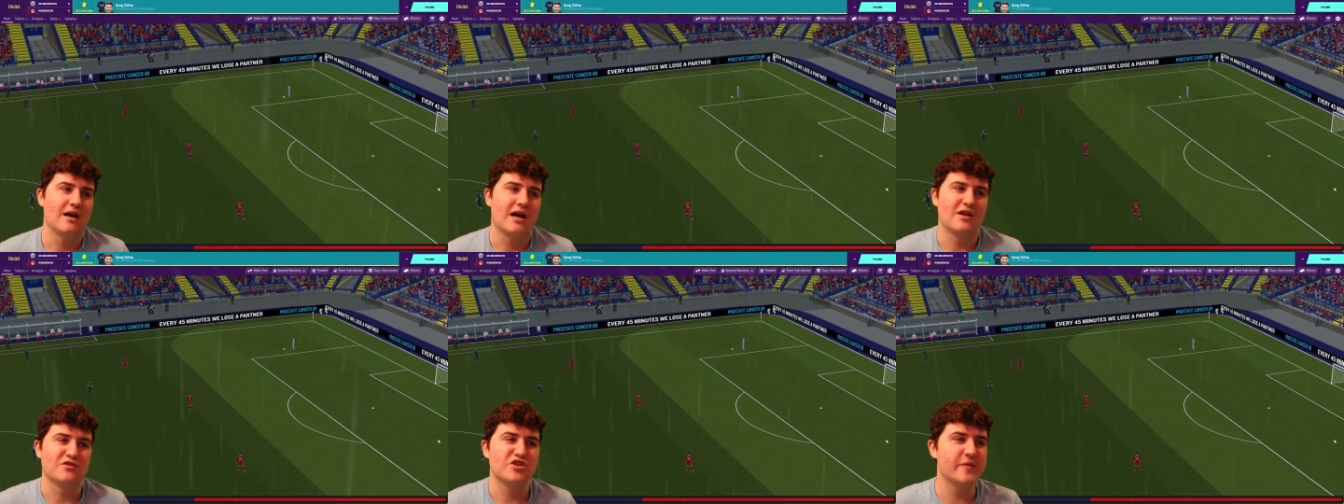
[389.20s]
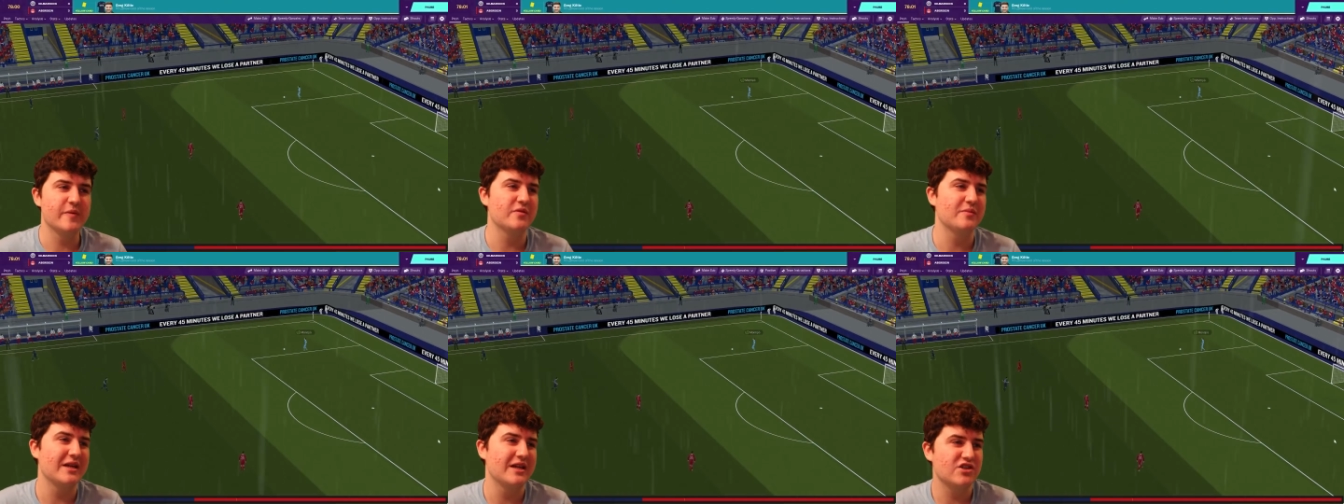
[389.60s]
I was just about
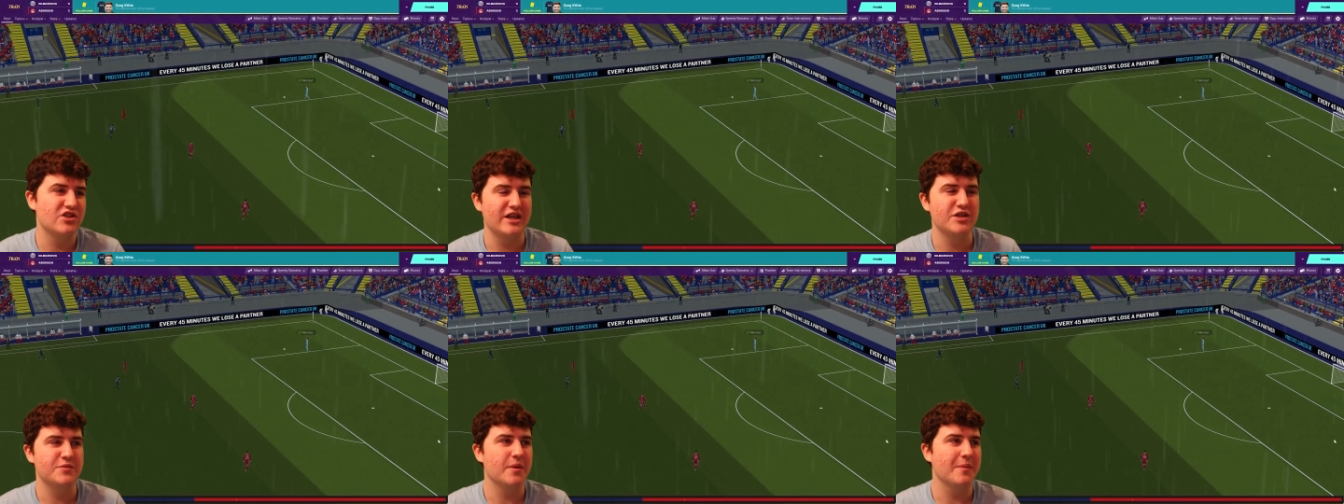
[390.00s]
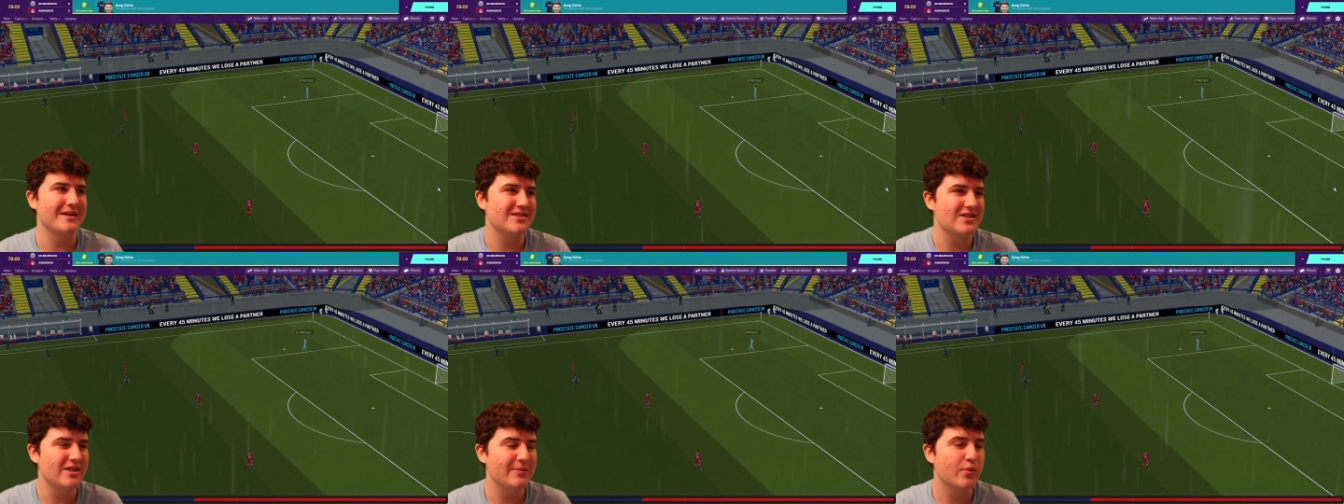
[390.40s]
to make a change, but
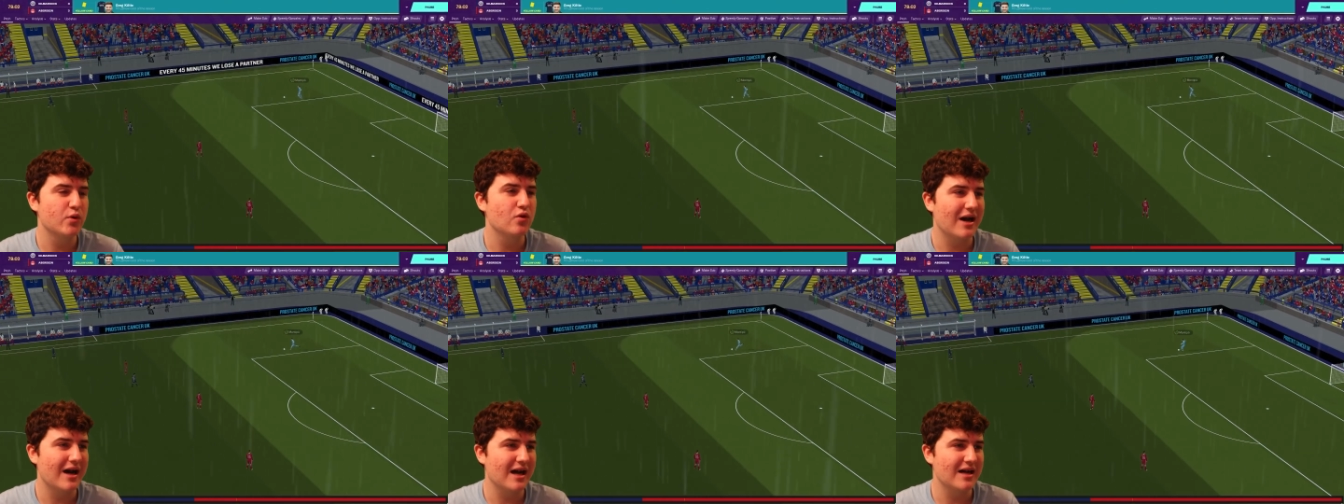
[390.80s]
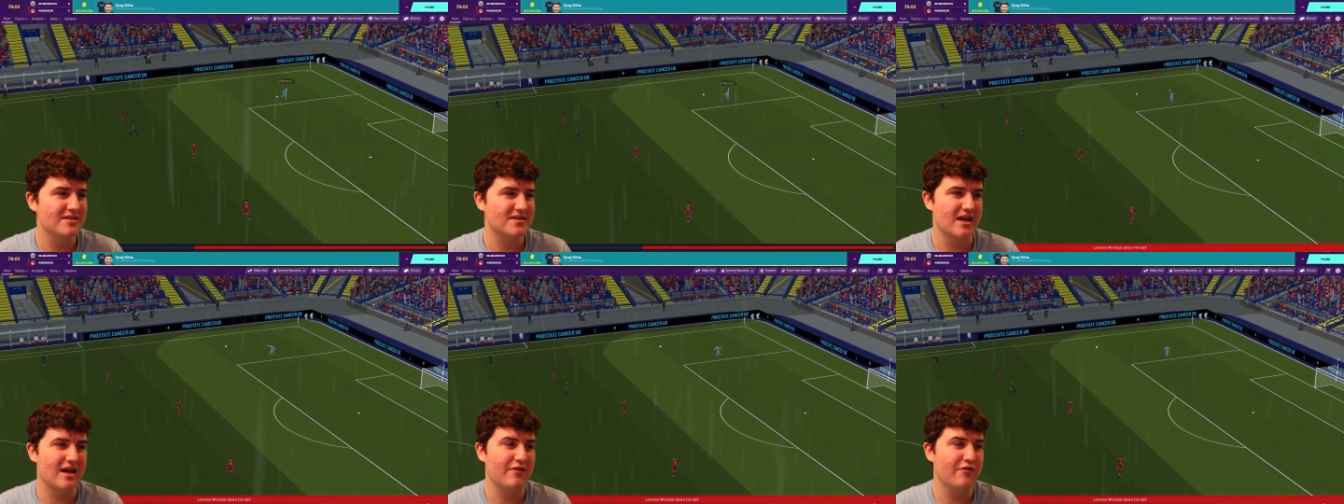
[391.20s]
Montipo
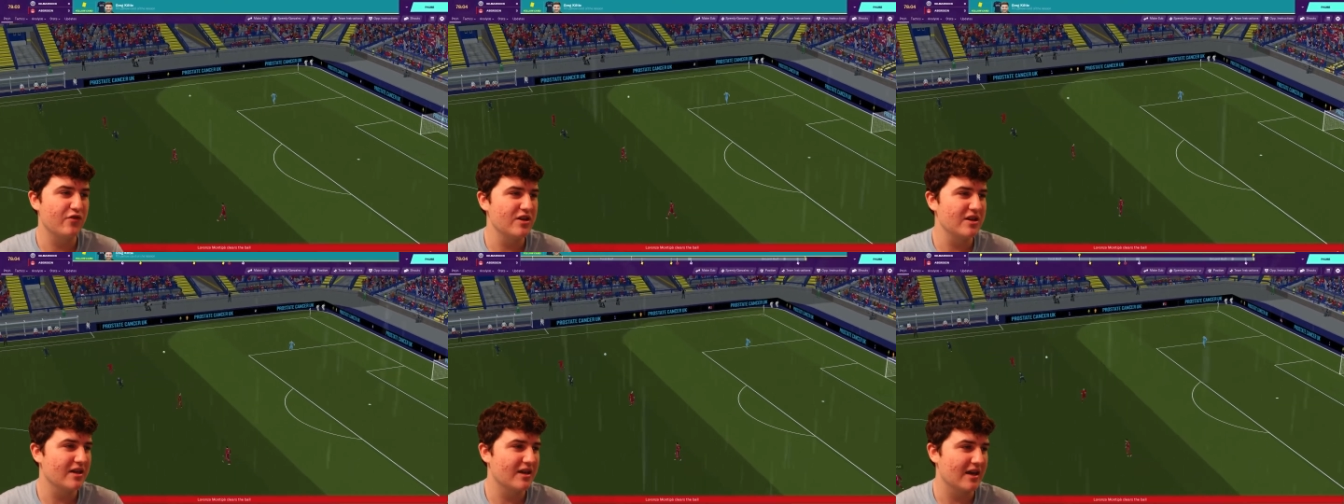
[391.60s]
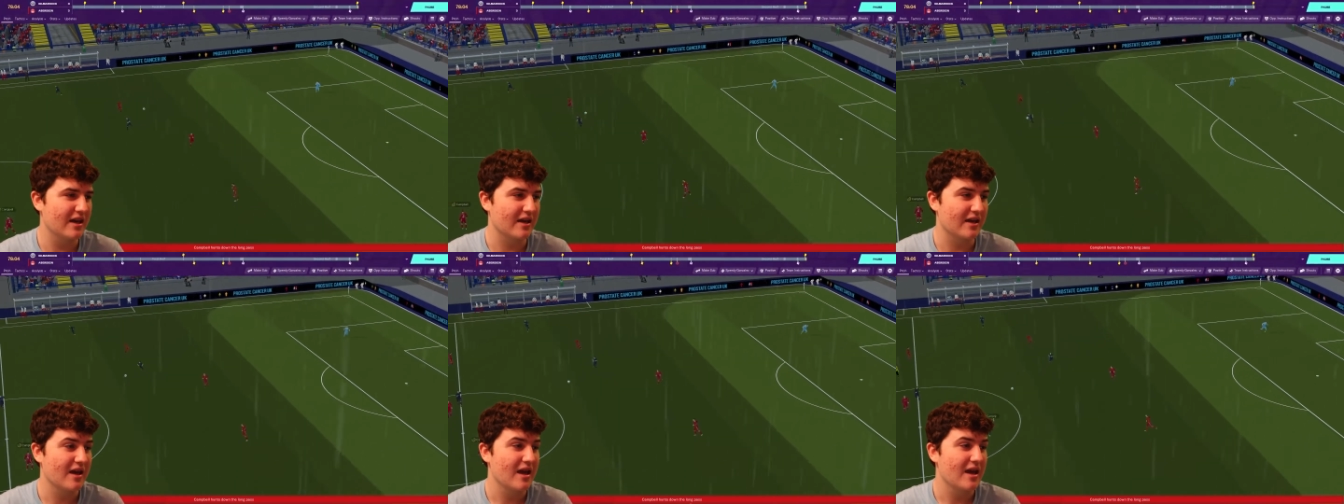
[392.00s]
has a free
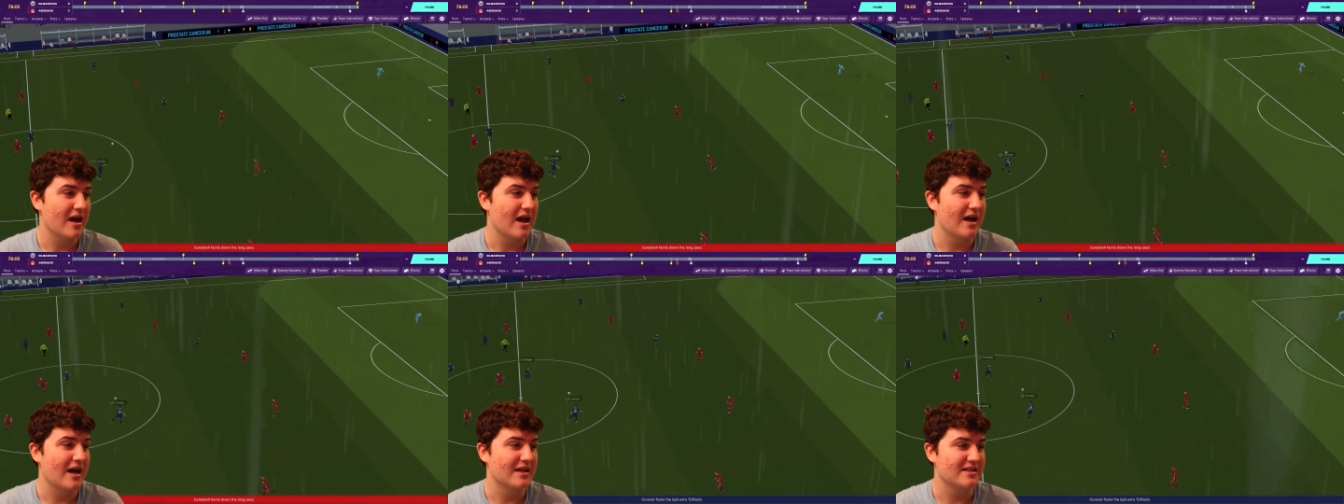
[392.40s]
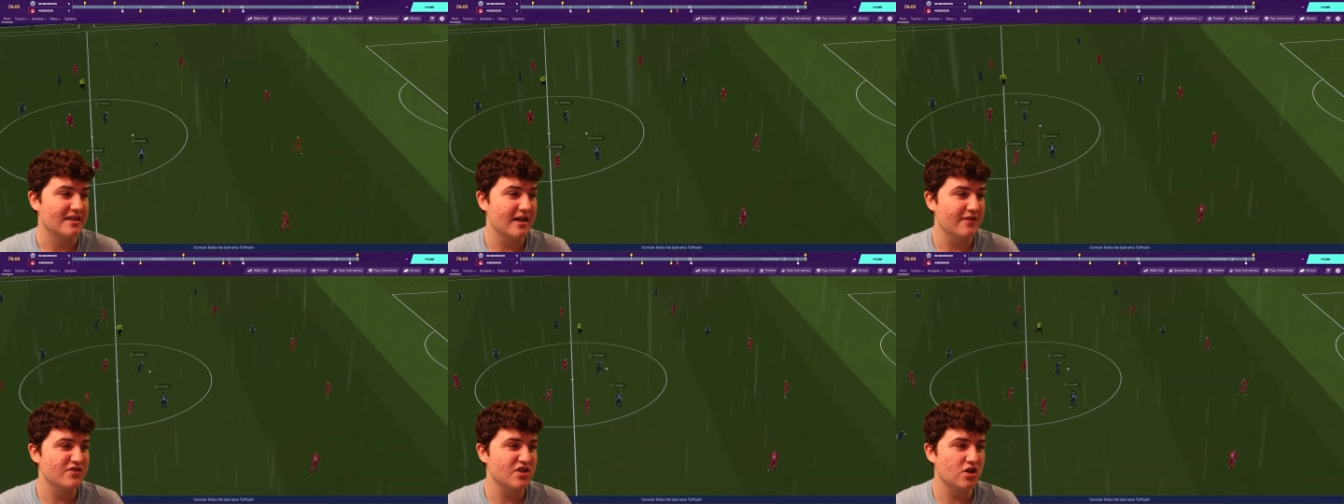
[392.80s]
kick and he
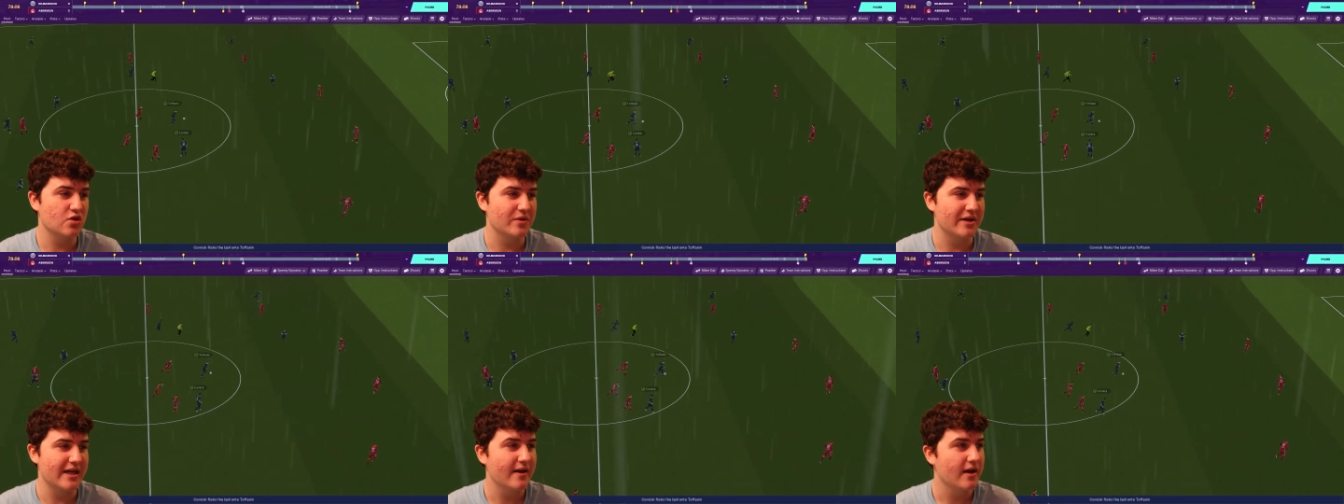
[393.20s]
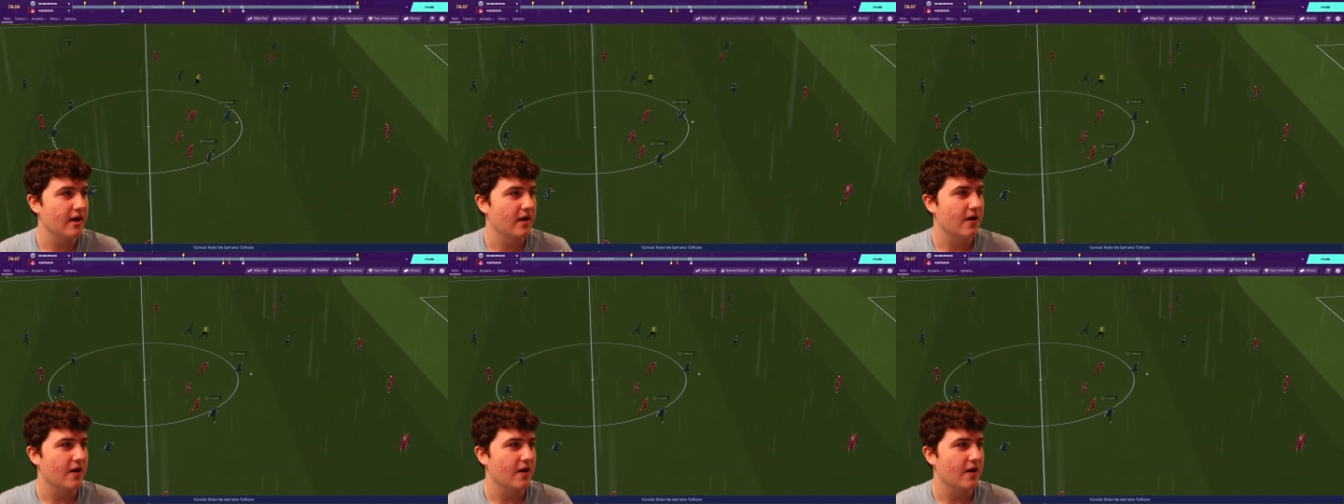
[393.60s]
gives it away.